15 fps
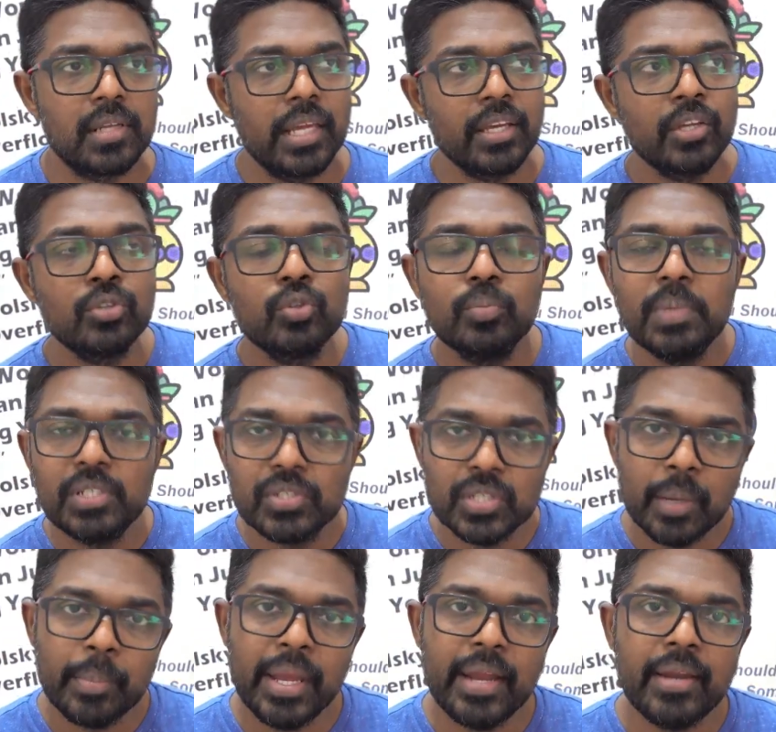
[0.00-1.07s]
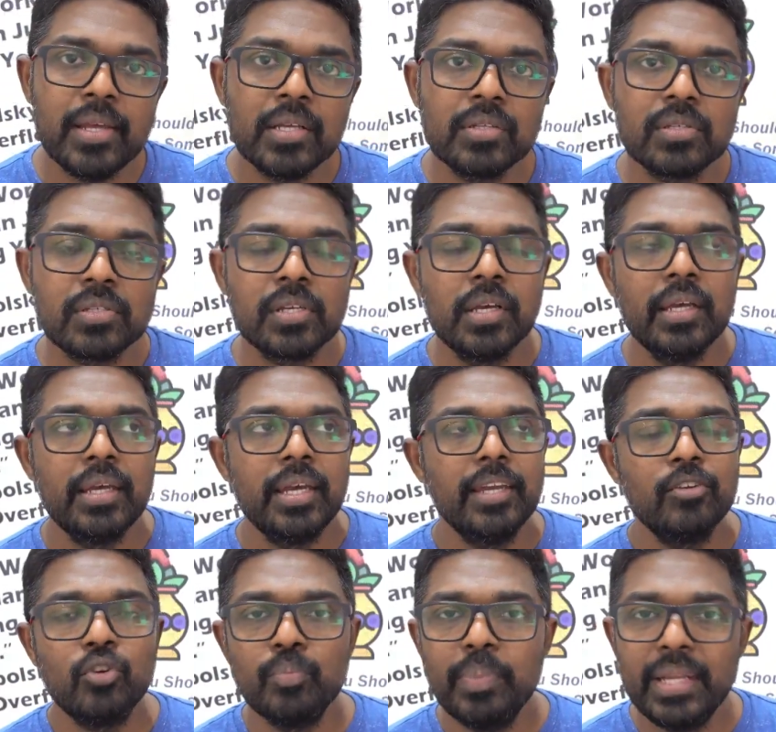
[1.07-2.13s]
Like it could be subheadings,
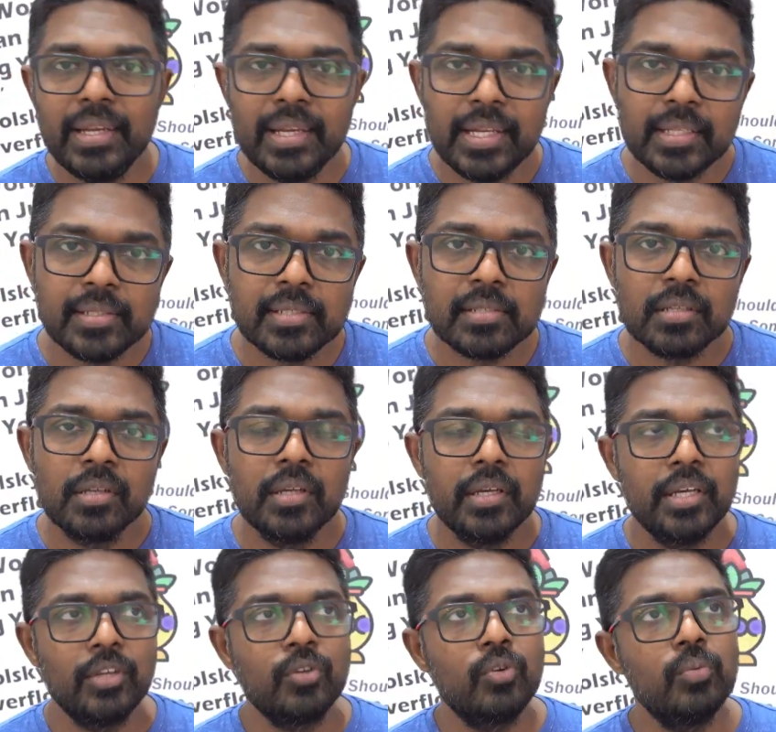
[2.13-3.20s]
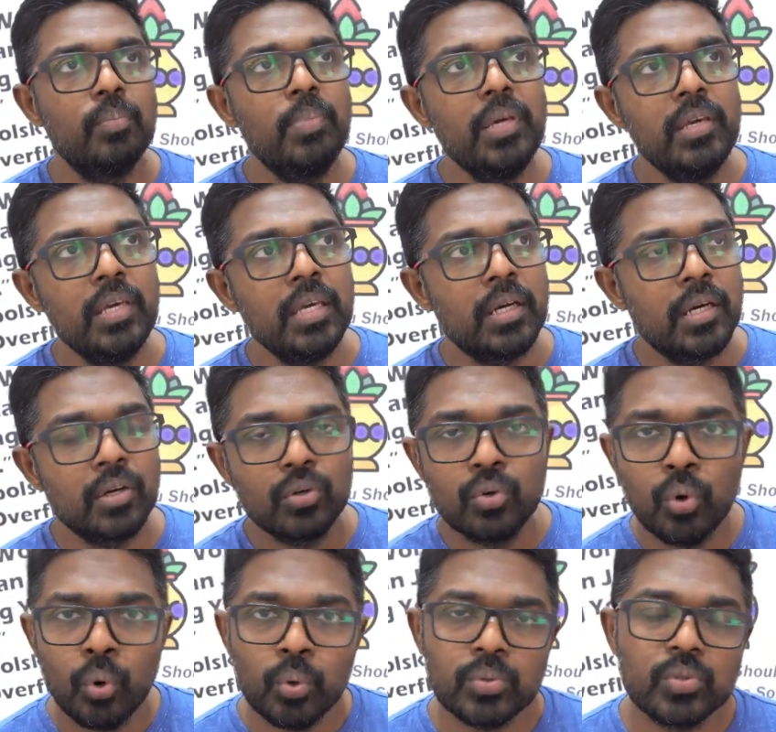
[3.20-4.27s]
it could be lists, it could be uh,
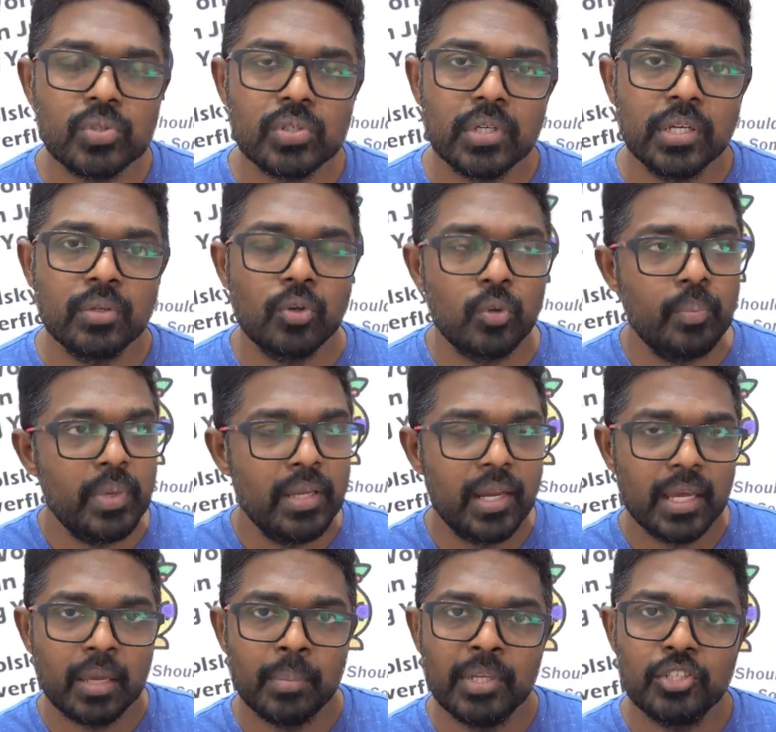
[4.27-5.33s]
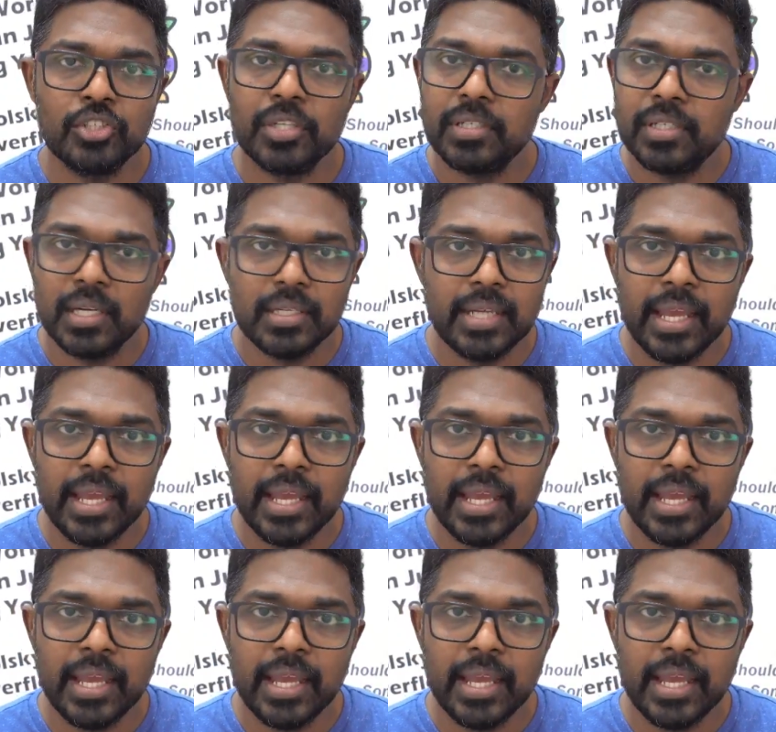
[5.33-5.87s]
quotes, it could be, like I mentioned, uh,